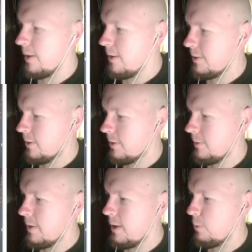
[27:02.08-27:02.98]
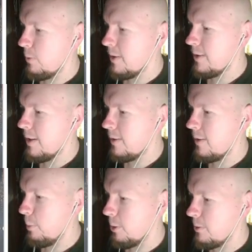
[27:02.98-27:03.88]
taken what I said about
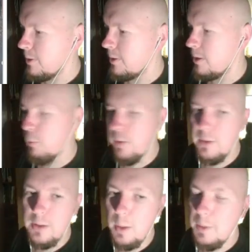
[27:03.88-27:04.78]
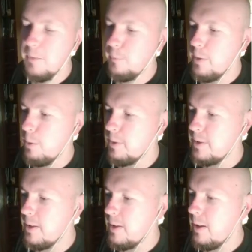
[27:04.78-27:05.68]
starting with a dominant frequency
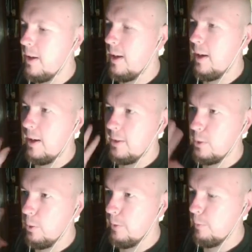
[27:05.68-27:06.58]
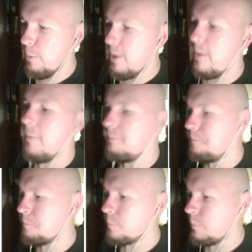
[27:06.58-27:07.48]
and going from there.
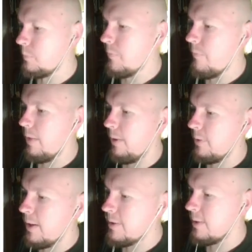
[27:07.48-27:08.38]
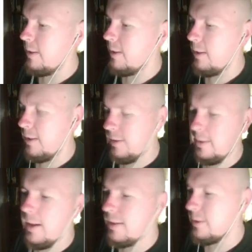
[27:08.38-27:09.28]
And that's an
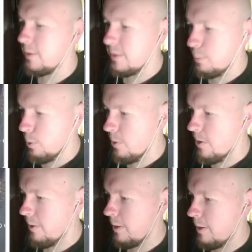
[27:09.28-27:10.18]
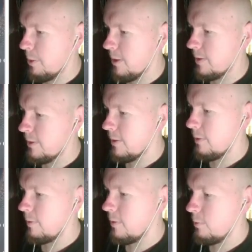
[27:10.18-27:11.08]
excellent approach, I think, because
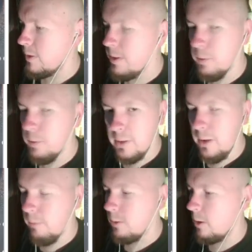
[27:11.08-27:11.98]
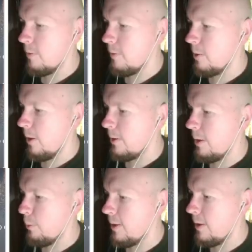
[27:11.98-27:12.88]
really you can cover a lot of ground that way
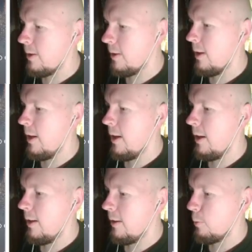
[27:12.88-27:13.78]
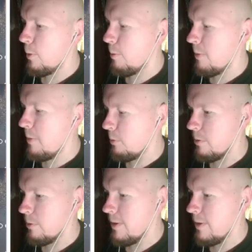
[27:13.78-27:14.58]
with minimal risk.